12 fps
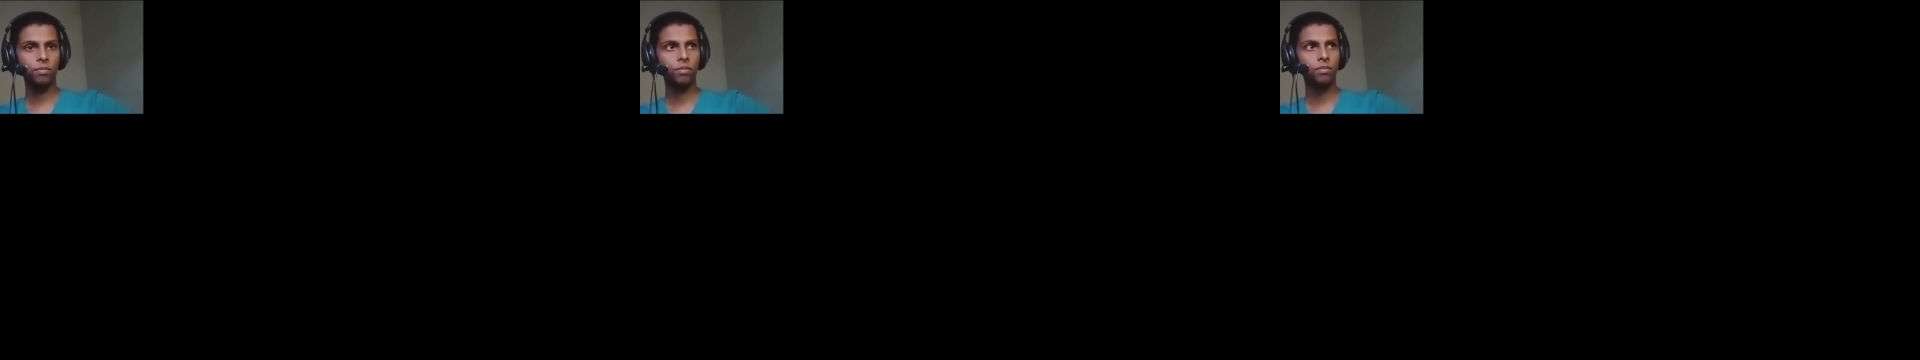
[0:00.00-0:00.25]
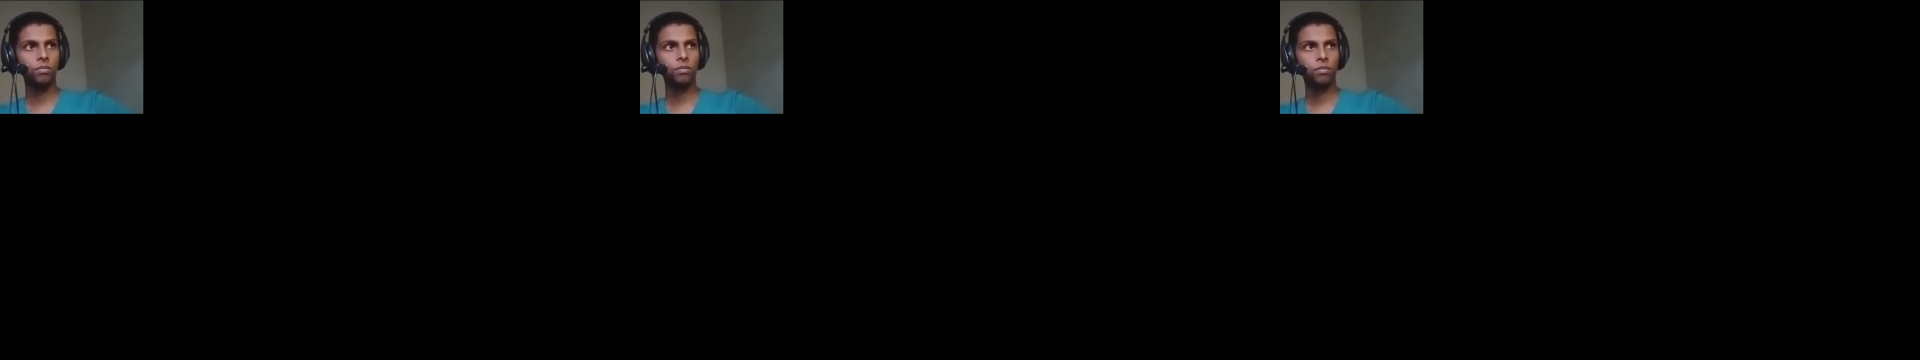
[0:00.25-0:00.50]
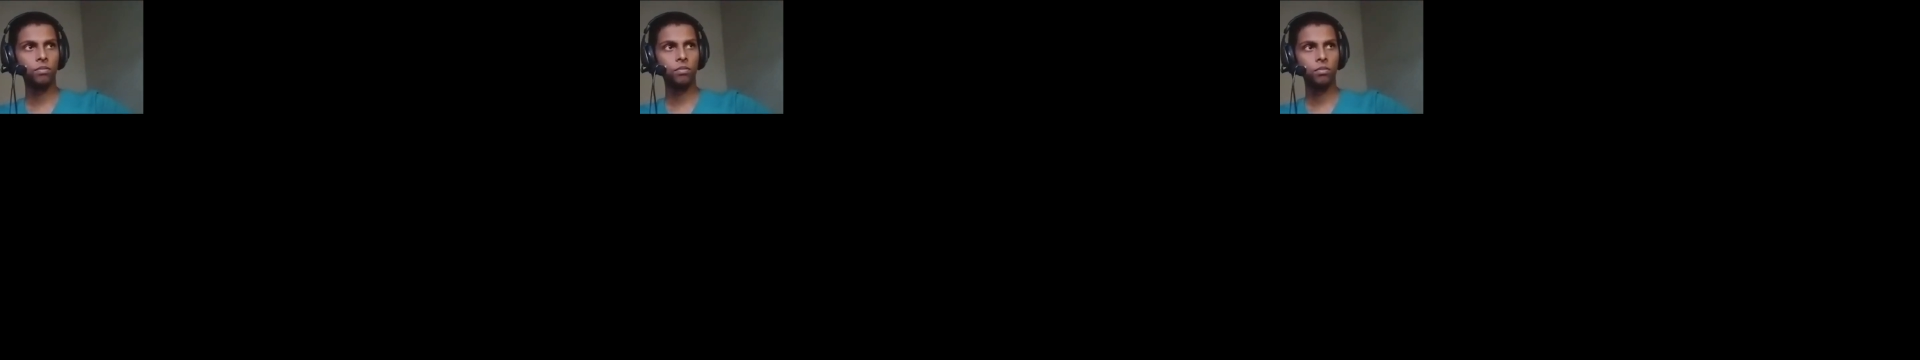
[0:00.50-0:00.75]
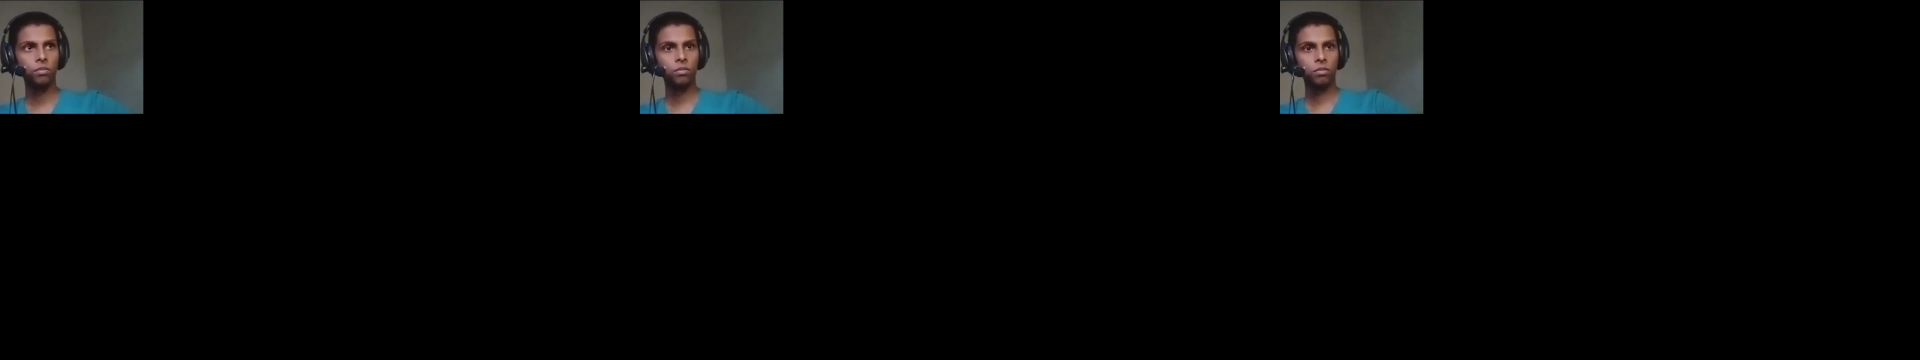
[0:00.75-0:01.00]

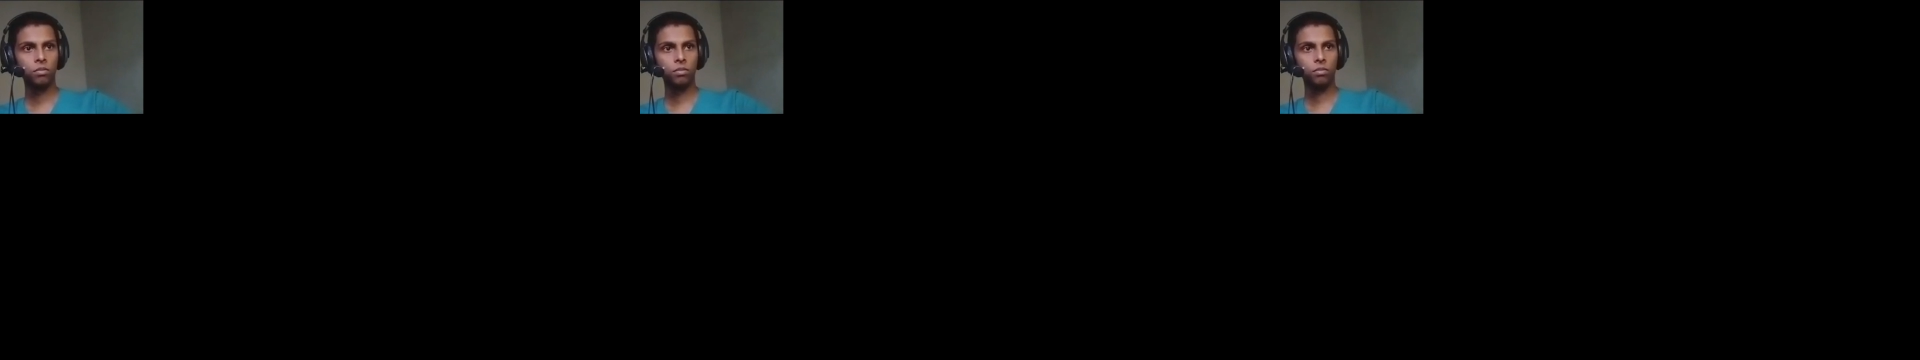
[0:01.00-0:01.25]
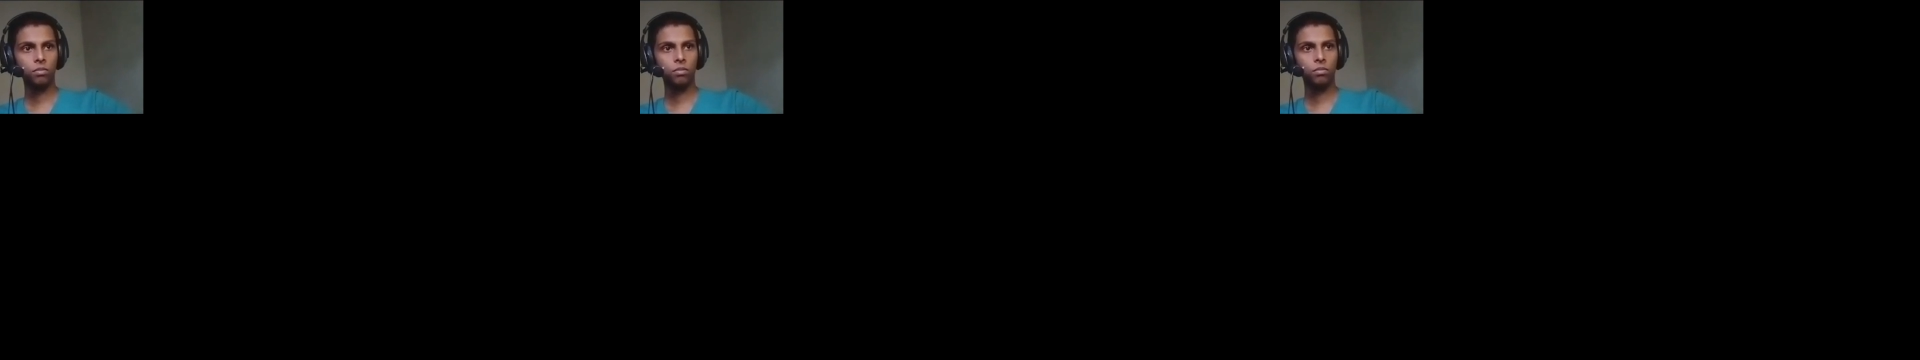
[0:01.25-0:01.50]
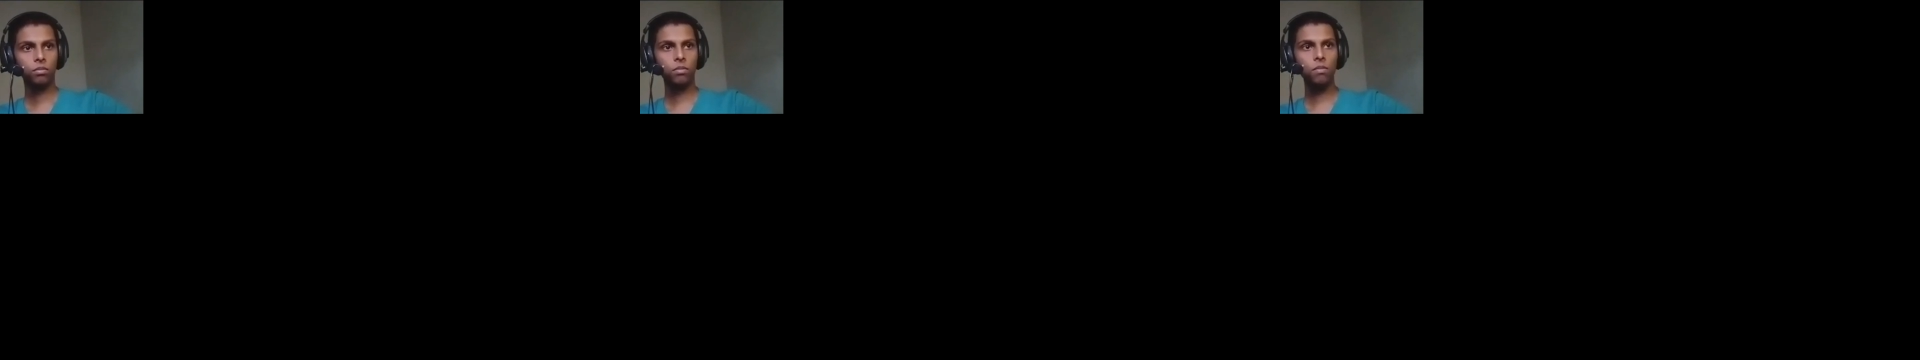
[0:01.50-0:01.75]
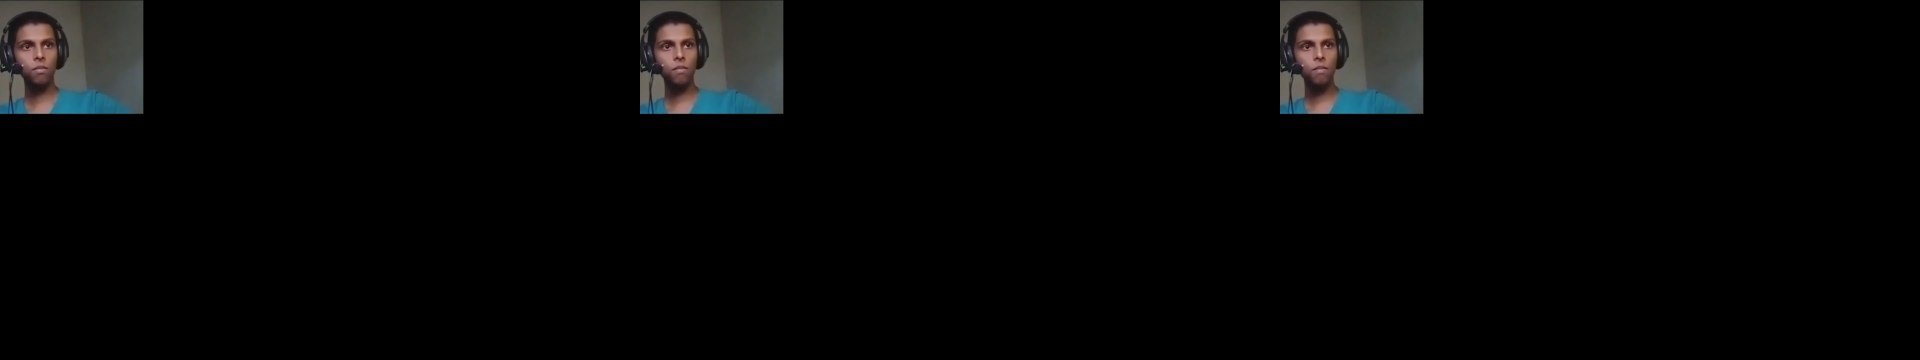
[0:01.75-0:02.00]

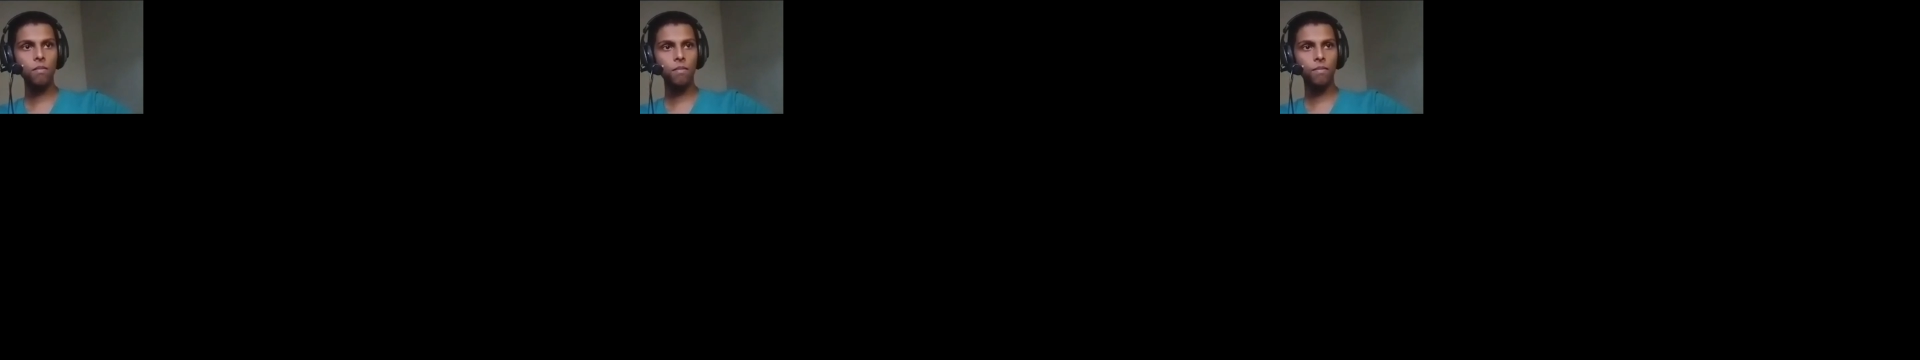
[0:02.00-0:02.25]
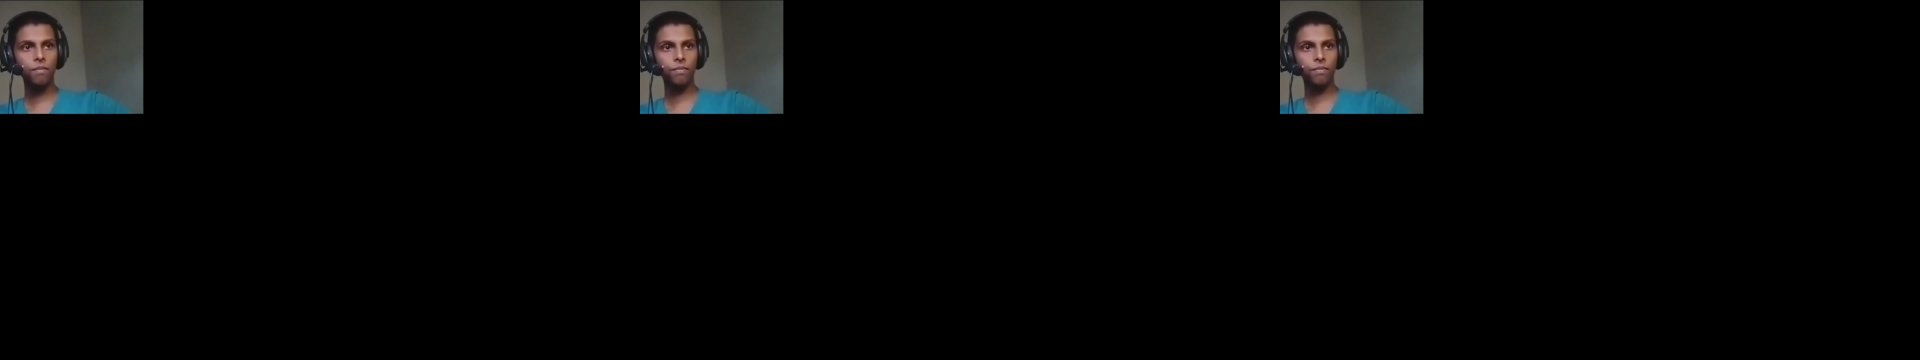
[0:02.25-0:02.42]
Nothing is said.